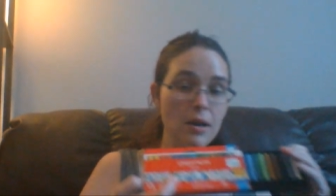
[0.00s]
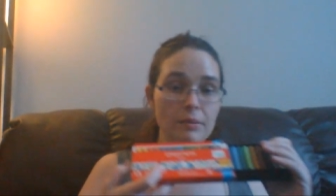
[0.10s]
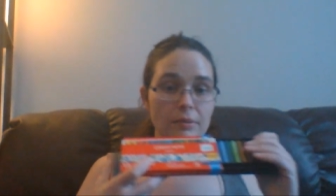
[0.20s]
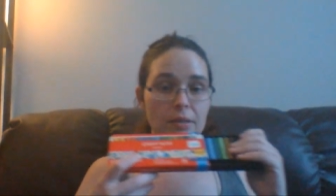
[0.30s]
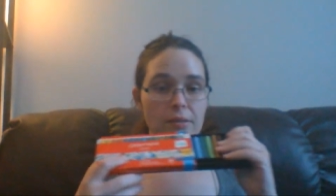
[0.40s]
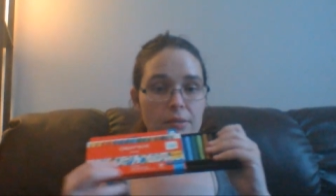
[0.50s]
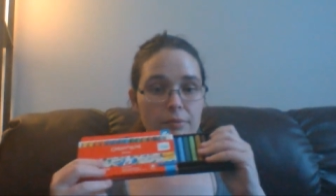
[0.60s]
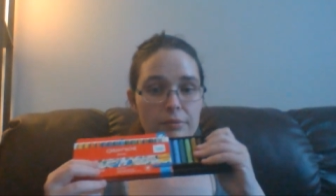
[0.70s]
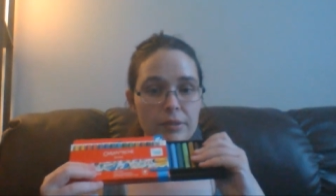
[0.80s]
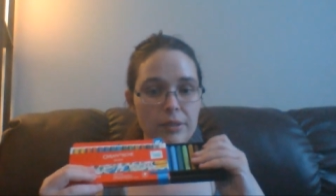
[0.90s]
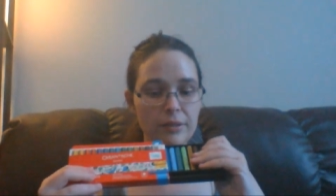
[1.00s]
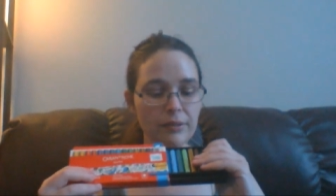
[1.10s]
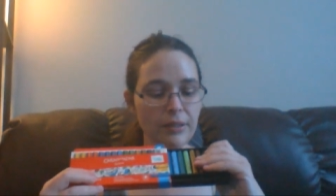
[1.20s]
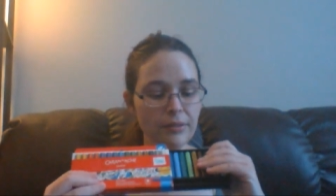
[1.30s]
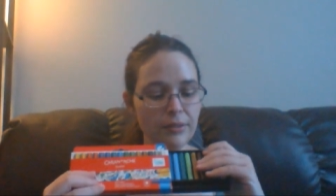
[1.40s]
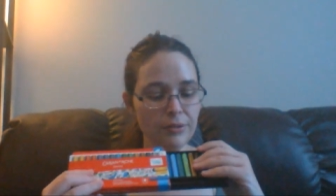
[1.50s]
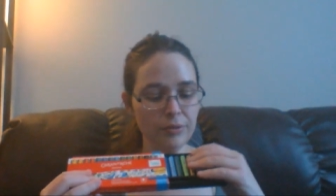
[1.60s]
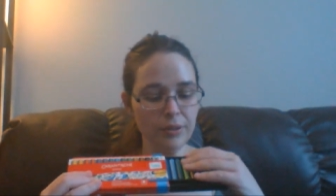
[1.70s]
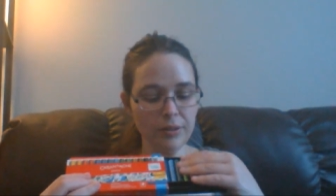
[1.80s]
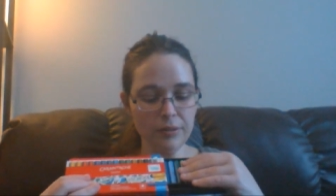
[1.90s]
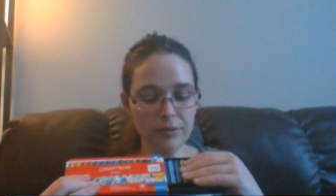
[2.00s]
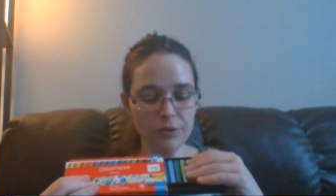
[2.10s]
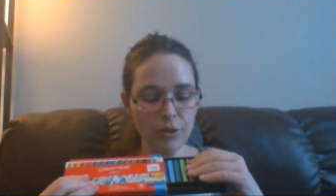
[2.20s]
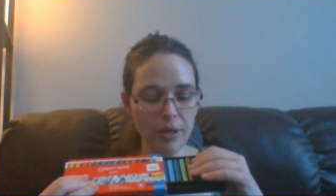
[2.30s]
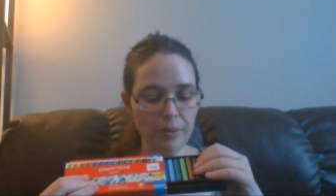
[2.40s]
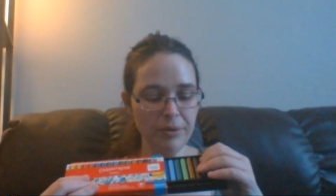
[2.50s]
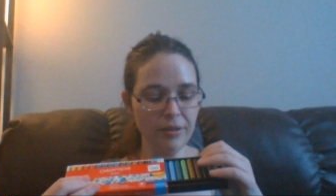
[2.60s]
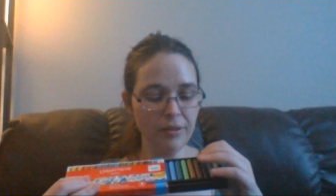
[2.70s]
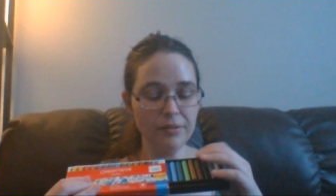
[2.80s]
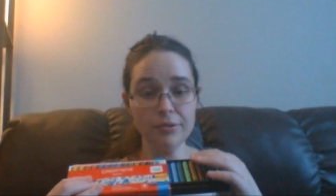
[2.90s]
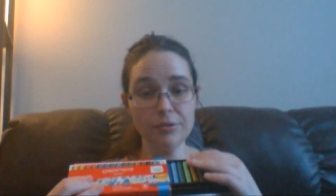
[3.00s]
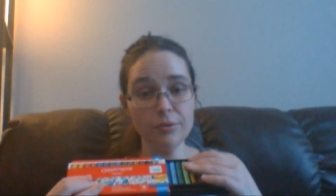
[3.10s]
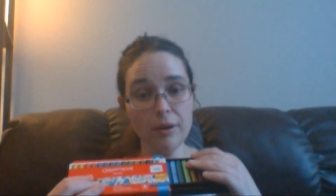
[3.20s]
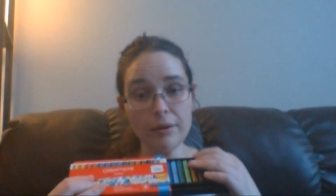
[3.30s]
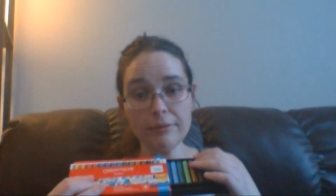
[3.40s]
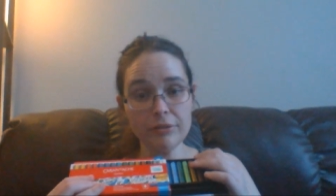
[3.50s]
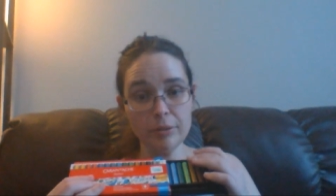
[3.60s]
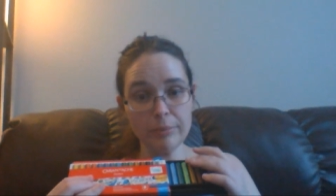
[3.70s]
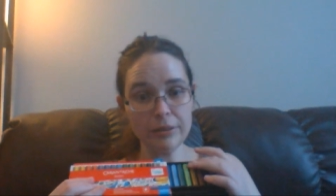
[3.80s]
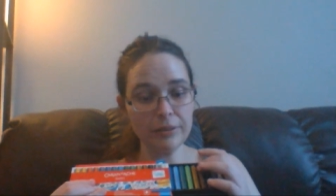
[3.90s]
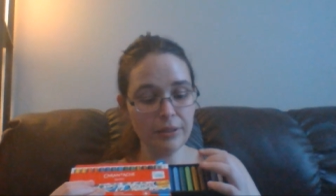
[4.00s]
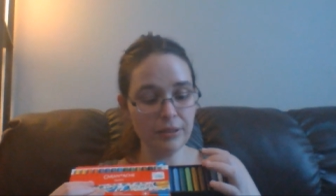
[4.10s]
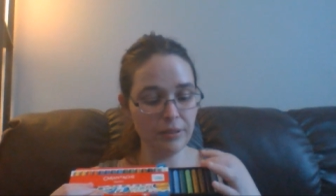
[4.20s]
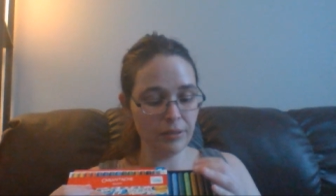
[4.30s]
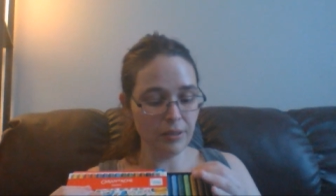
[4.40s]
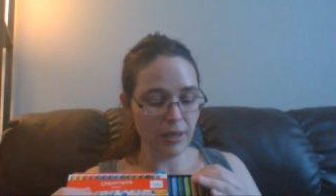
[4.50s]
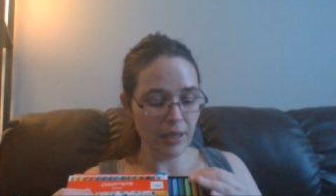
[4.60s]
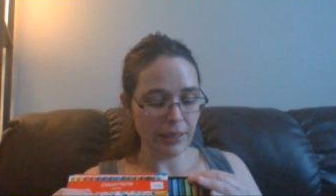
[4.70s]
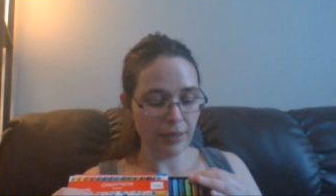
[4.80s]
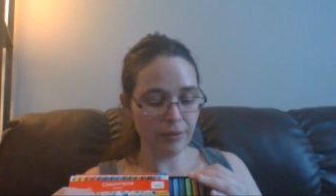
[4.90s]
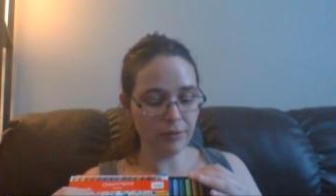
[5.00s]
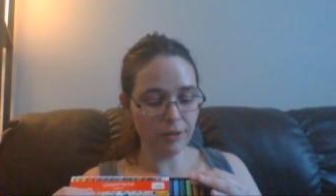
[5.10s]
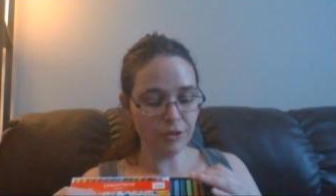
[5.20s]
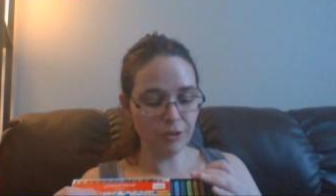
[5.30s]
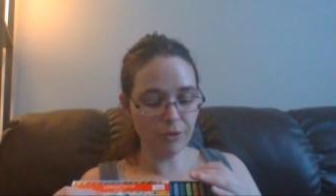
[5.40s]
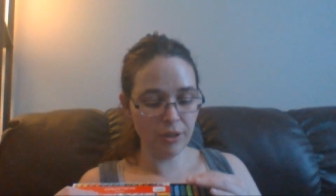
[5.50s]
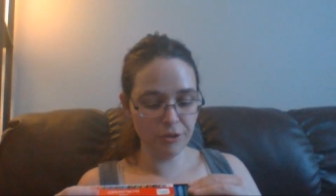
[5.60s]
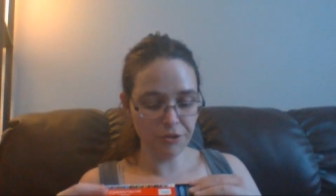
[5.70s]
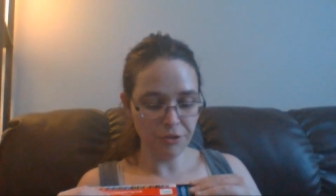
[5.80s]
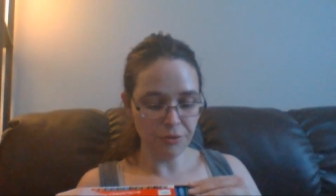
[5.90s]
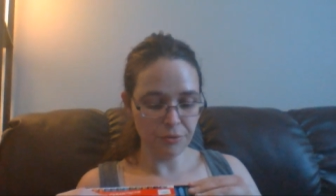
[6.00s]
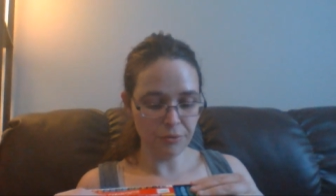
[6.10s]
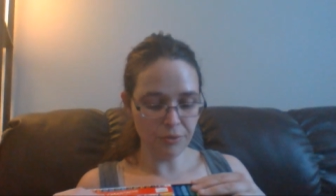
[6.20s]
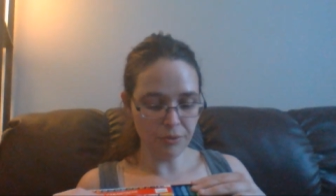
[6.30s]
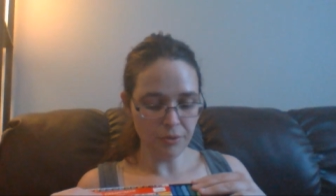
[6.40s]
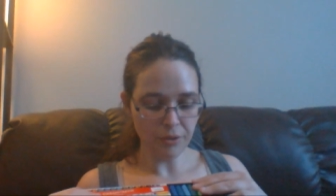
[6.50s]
I was really excited to get these to try because you know how I feel about the Caran d'Ache Neo Color 2